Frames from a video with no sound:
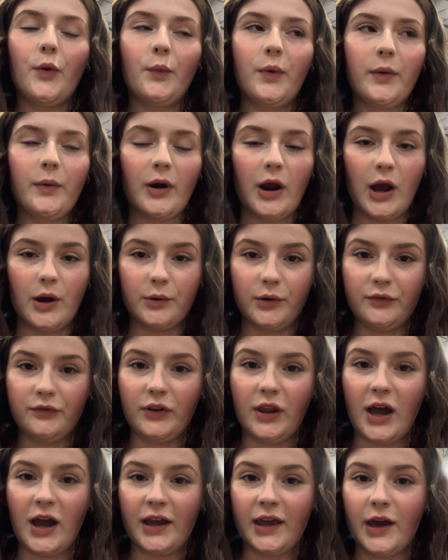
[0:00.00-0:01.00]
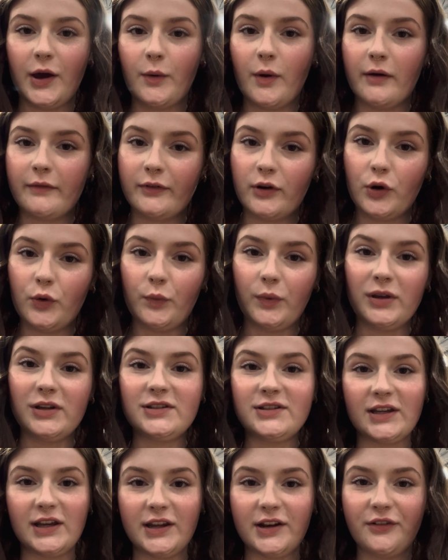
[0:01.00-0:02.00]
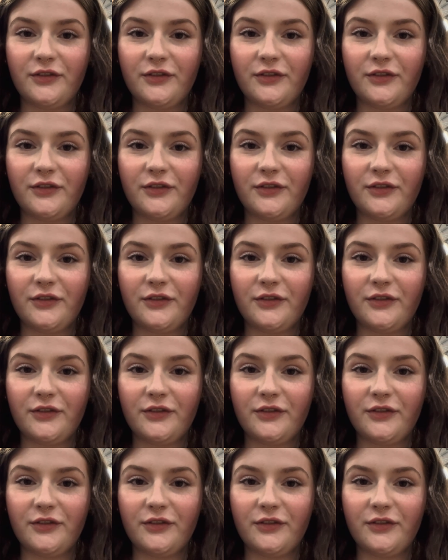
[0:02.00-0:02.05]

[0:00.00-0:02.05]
We were out of luck, however, we did